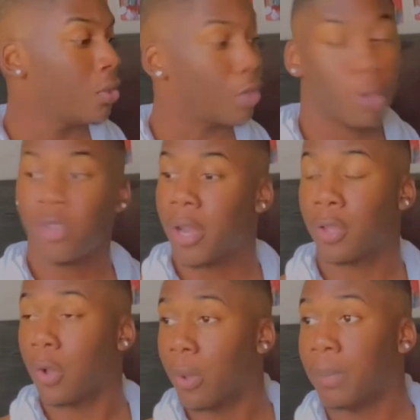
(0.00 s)
Don't try to
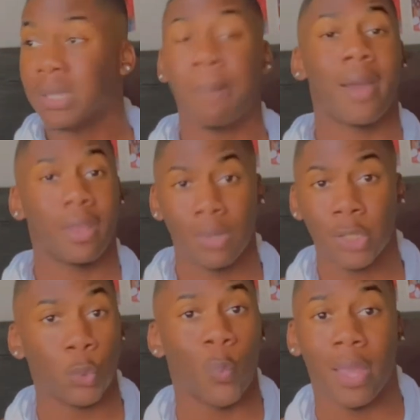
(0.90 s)
go and be somebody else
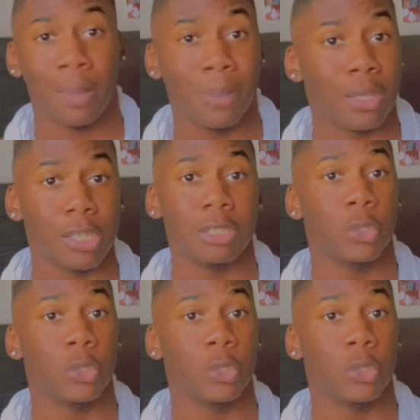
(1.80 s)
that you ain't because